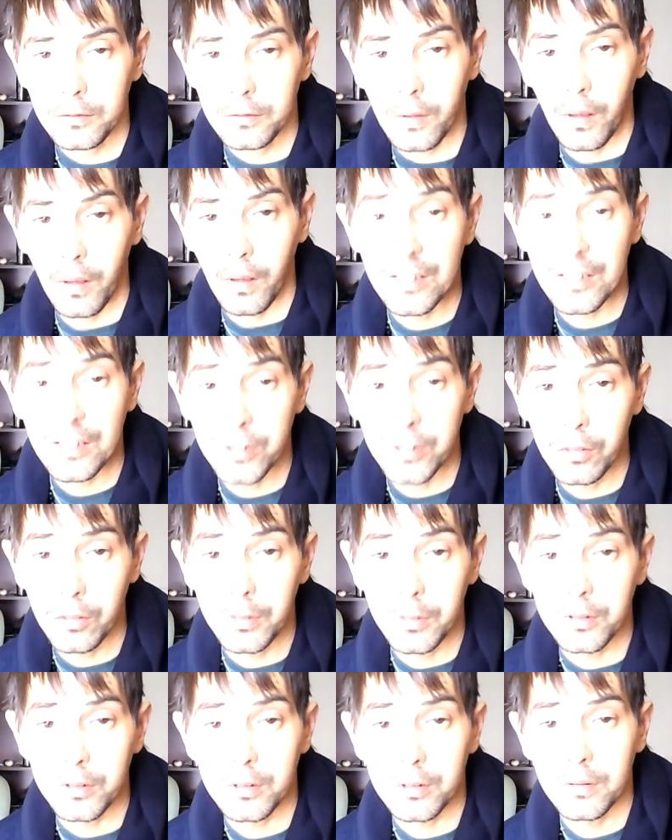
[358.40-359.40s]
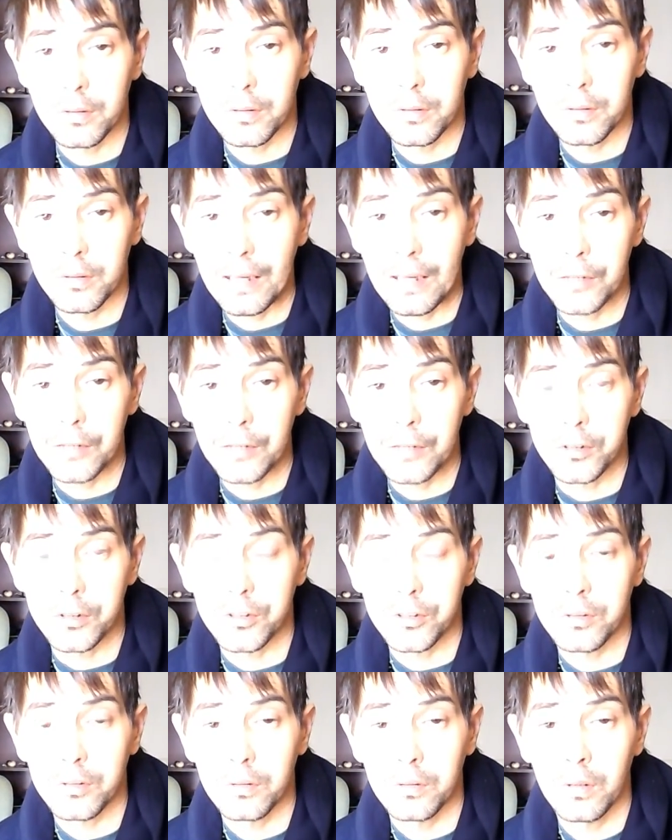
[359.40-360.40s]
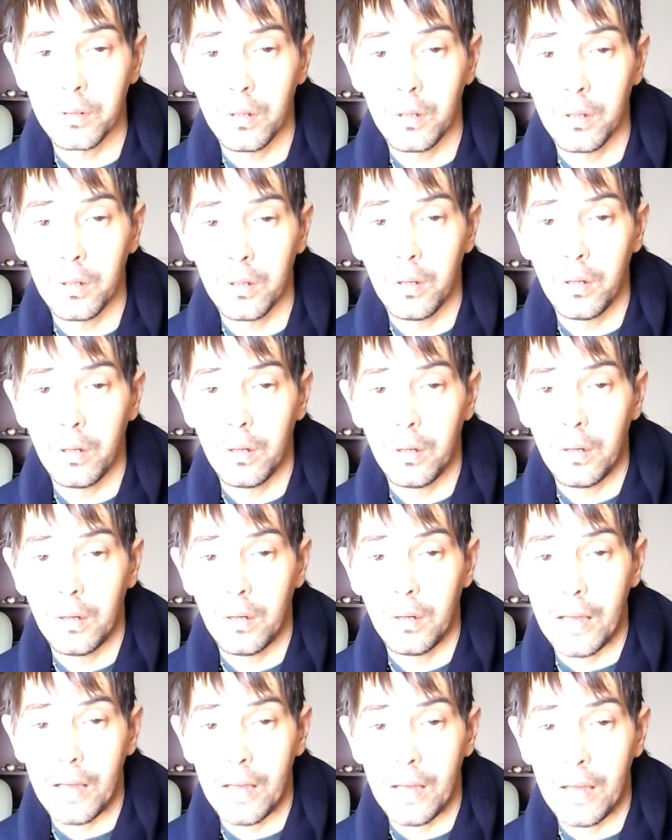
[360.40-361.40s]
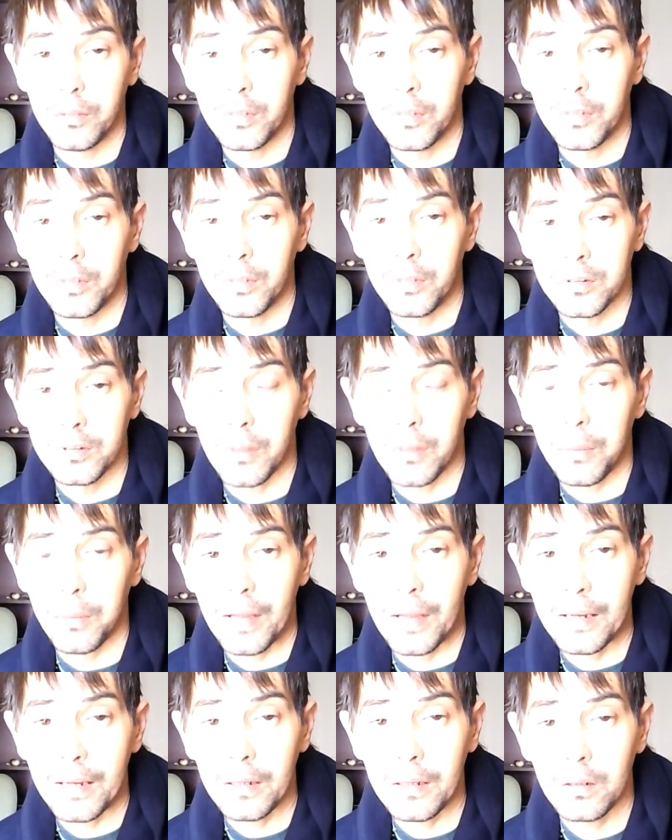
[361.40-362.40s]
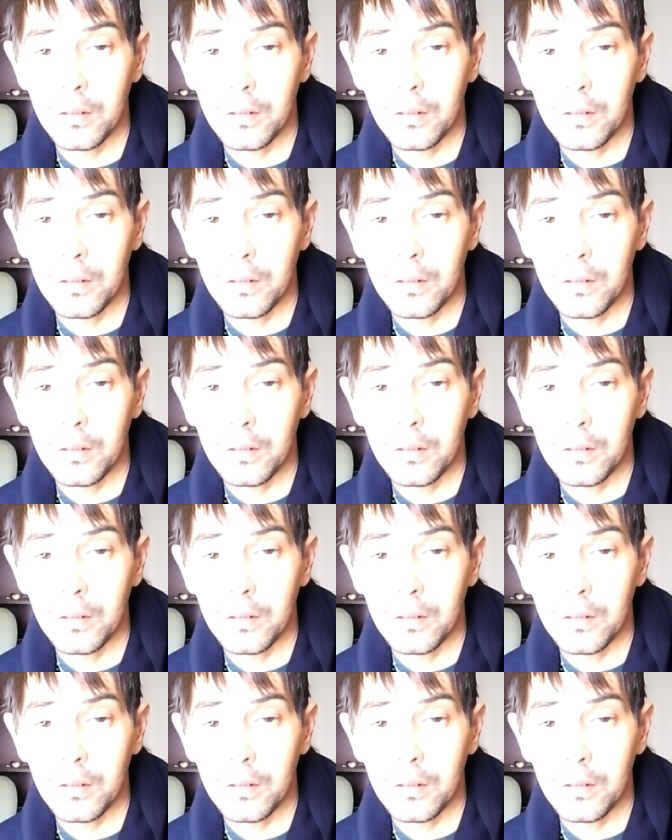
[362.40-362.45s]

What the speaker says: as humans, not ancients, as humans. The planet